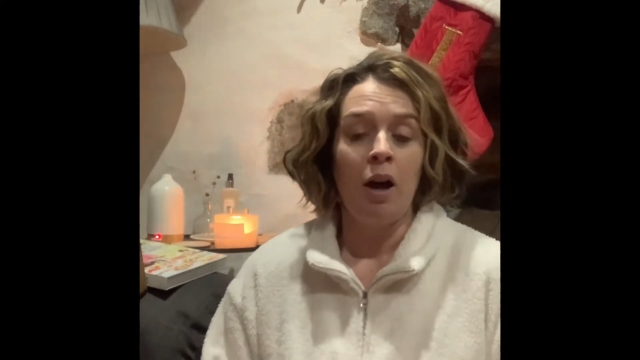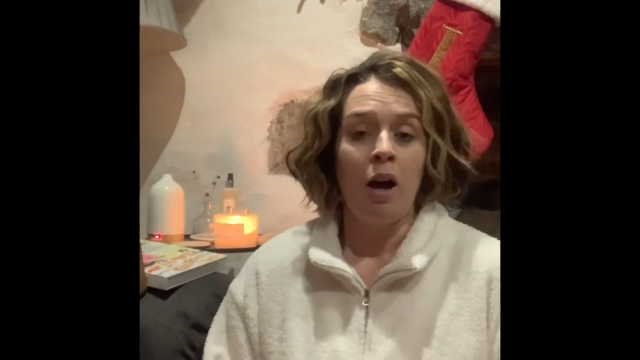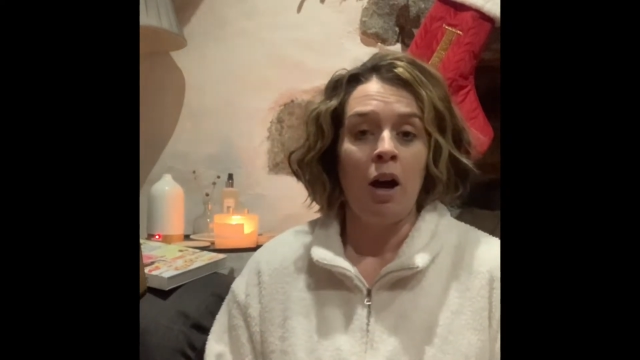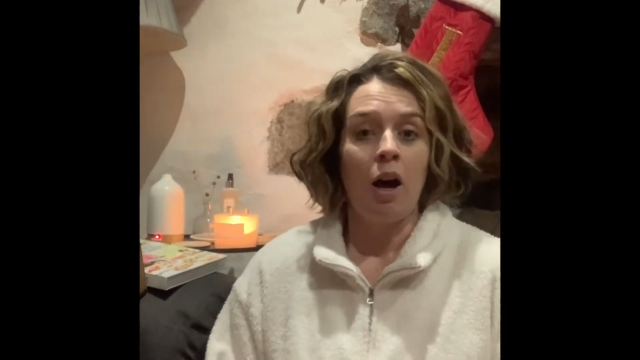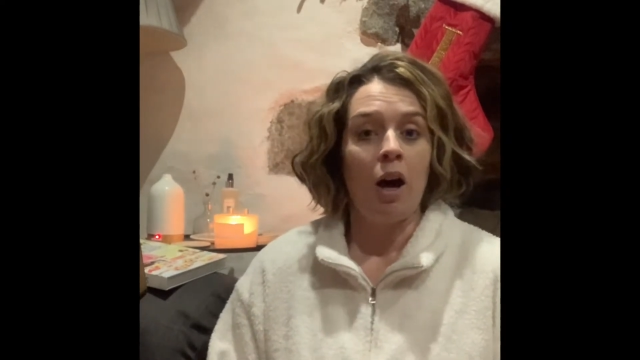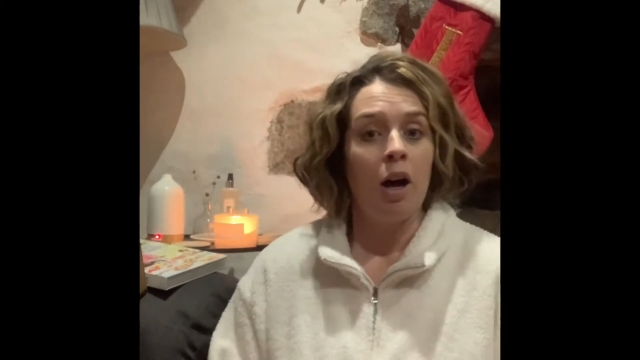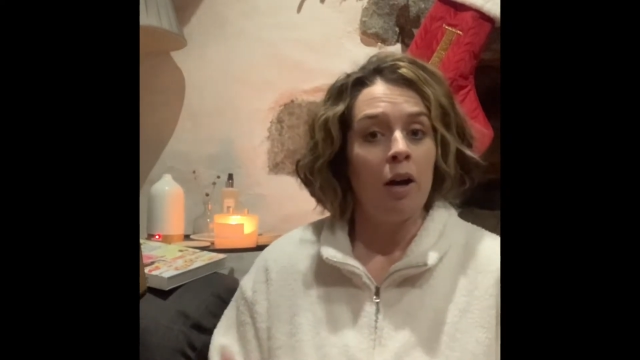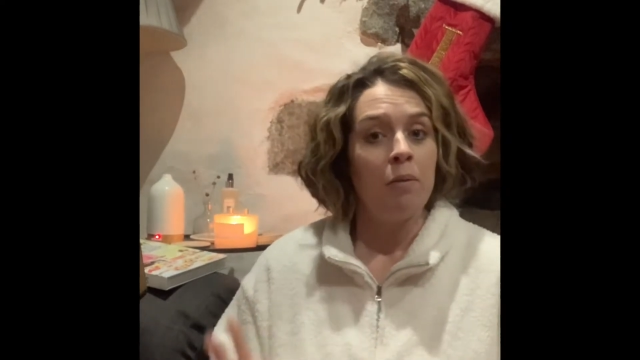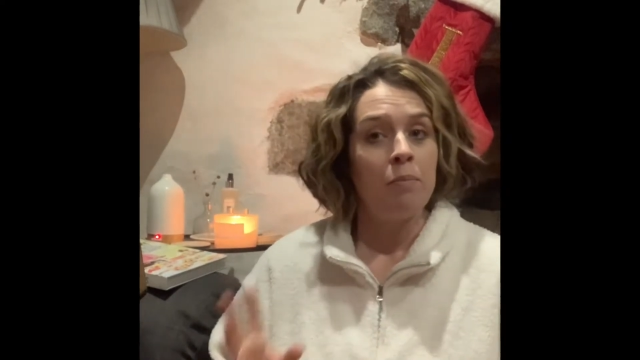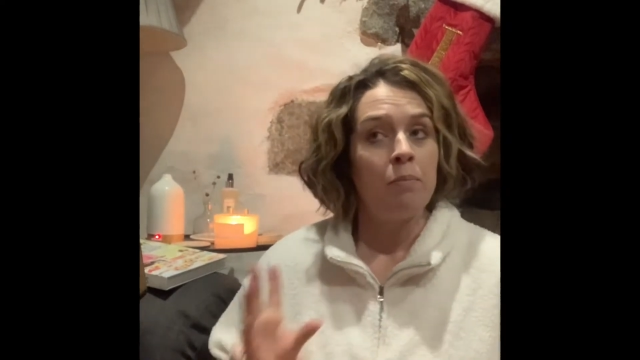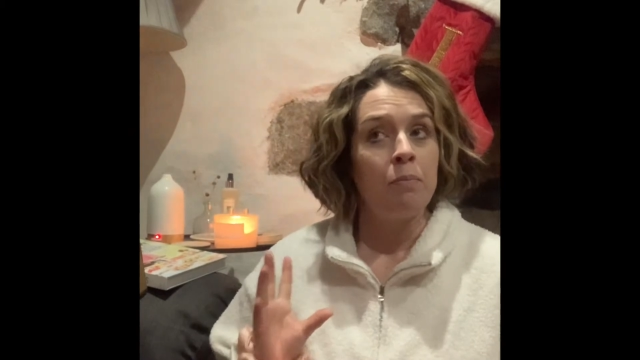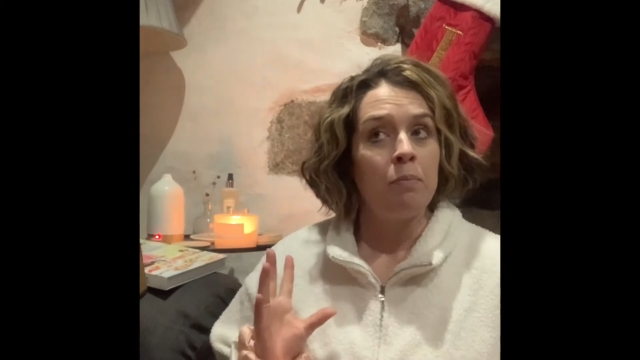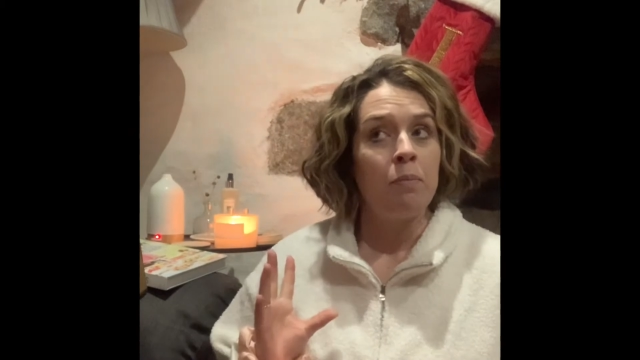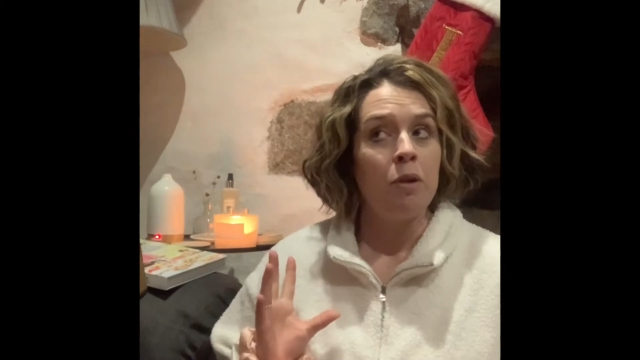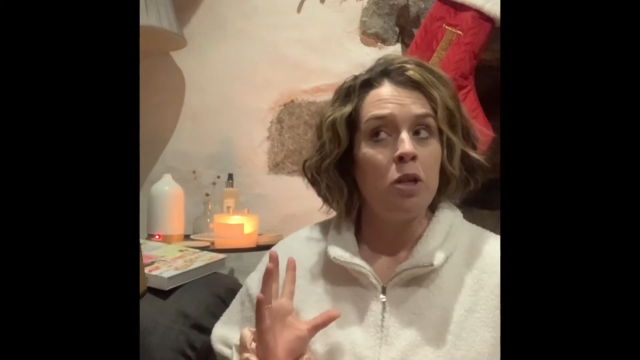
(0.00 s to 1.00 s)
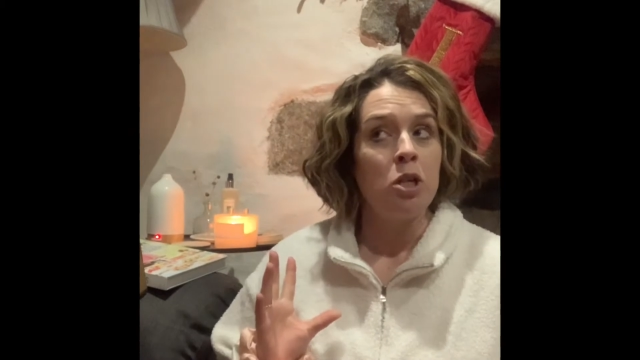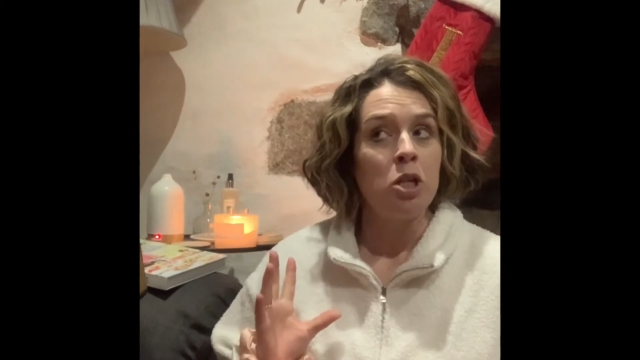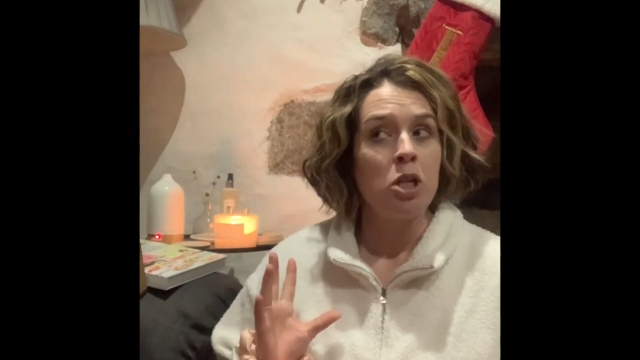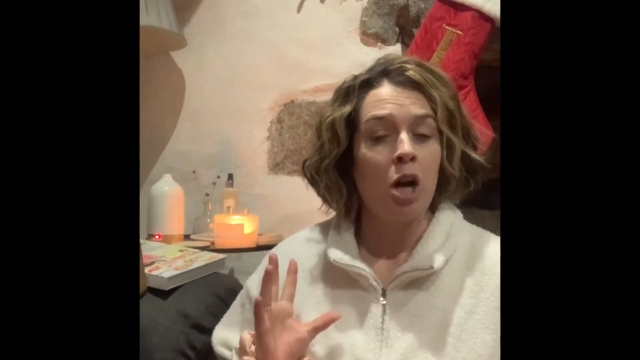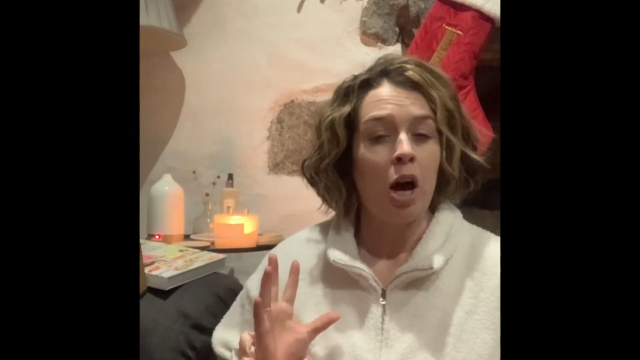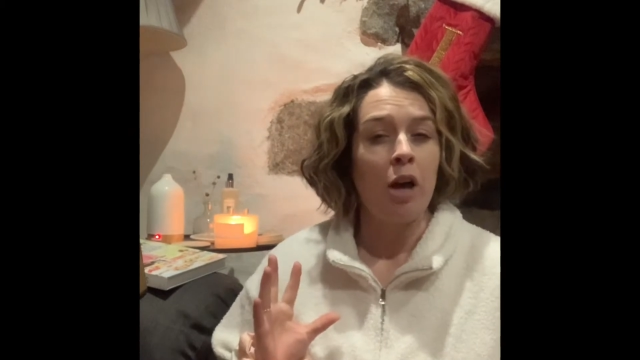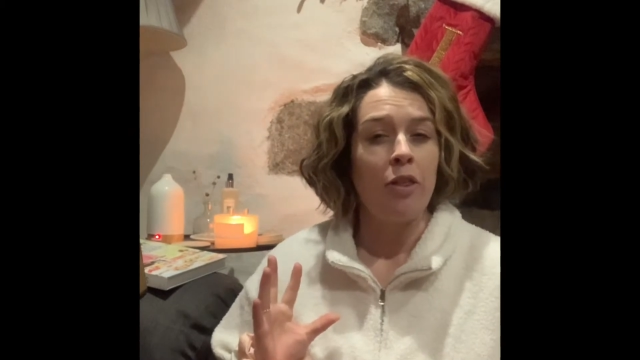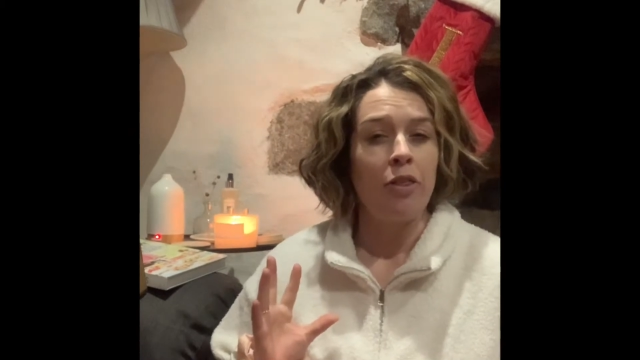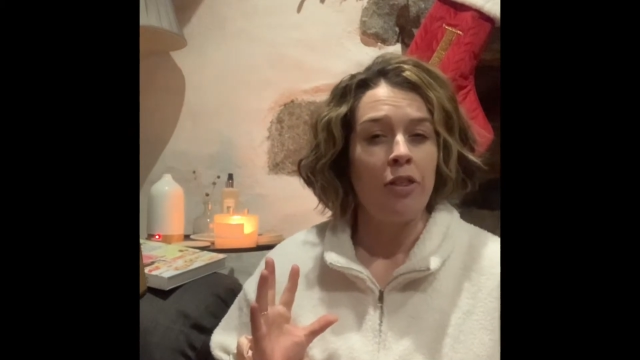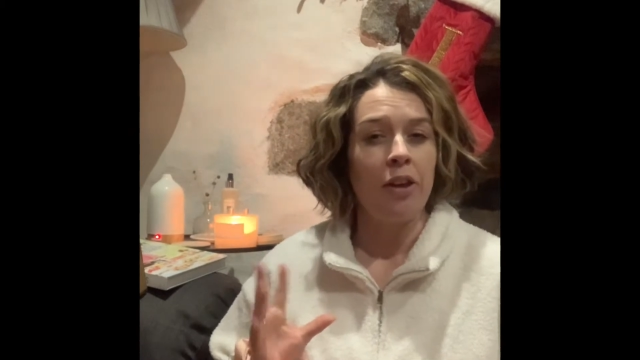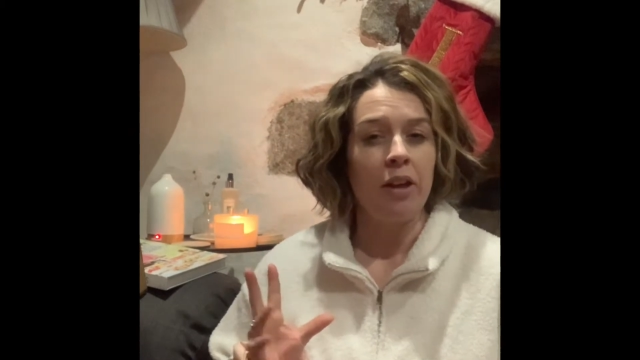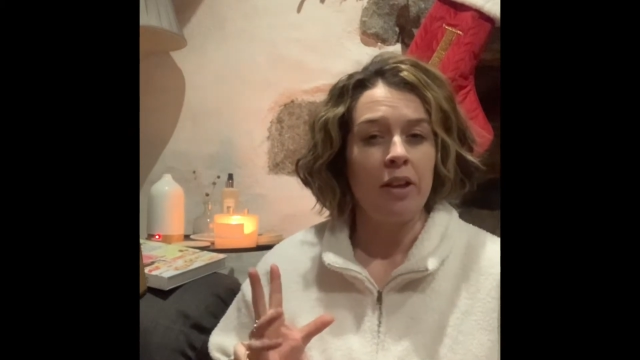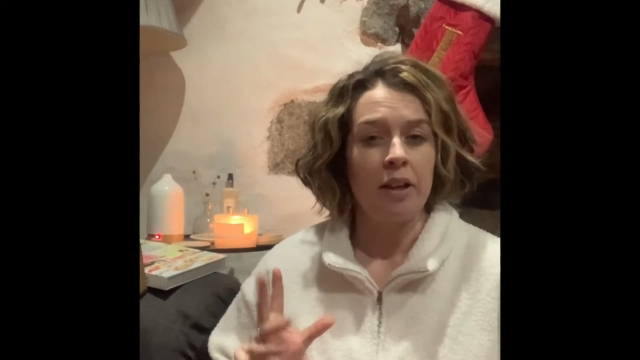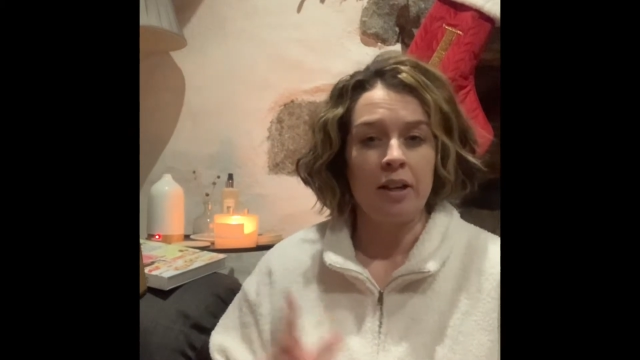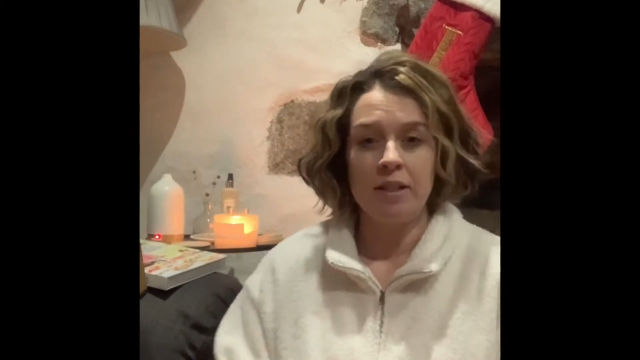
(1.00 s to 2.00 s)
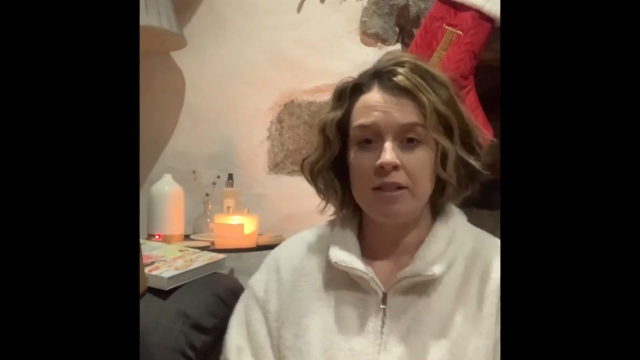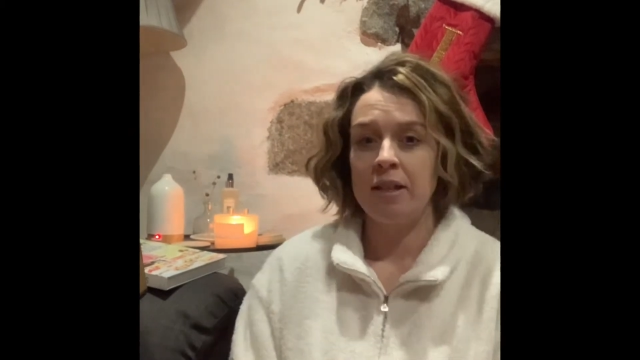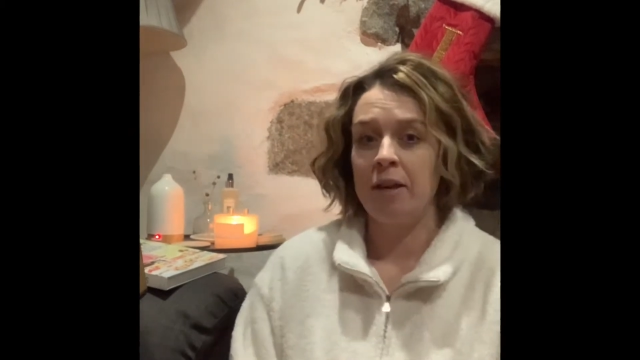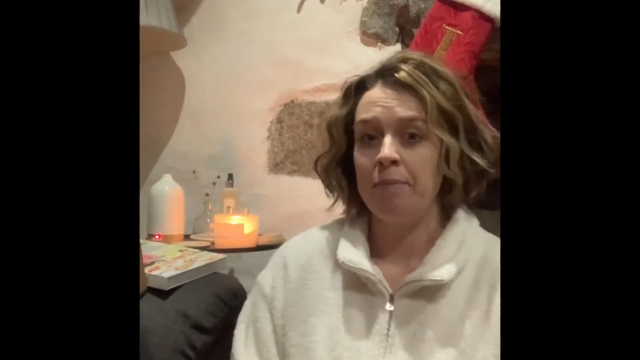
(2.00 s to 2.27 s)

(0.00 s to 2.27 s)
Um, I think that is it.